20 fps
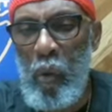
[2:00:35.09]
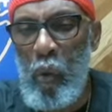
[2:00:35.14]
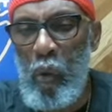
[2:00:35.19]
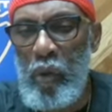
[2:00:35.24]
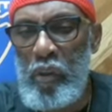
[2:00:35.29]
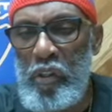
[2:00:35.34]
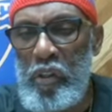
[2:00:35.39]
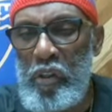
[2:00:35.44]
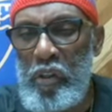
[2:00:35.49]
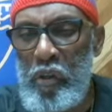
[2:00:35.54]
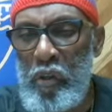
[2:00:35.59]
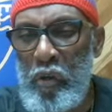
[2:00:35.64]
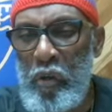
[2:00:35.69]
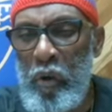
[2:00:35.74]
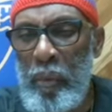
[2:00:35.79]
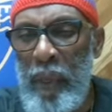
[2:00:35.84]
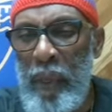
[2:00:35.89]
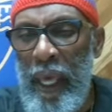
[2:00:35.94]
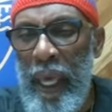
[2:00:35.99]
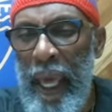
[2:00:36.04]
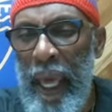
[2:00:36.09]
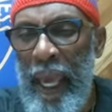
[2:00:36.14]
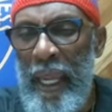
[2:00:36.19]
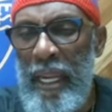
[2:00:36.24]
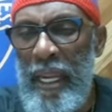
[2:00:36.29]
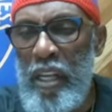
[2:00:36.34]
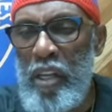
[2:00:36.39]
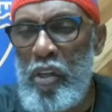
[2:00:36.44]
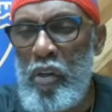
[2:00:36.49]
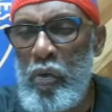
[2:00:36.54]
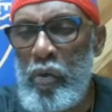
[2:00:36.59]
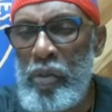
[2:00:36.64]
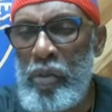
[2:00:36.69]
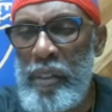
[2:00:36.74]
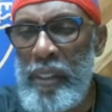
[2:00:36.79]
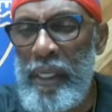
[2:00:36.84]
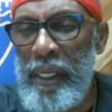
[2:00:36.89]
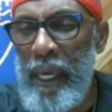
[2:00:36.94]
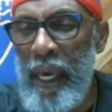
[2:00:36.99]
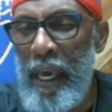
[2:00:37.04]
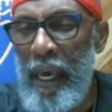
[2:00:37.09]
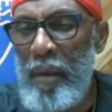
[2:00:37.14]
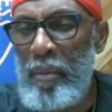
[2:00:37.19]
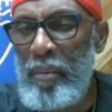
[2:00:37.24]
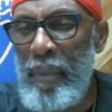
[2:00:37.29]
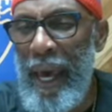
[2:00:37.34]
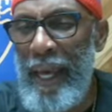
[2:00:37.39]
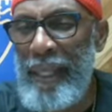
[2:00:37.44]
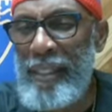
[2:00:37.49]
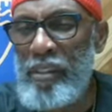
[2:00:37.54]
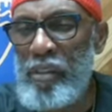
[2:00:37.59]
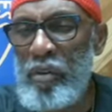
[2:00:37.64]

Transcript: or to Europe, and it usually came back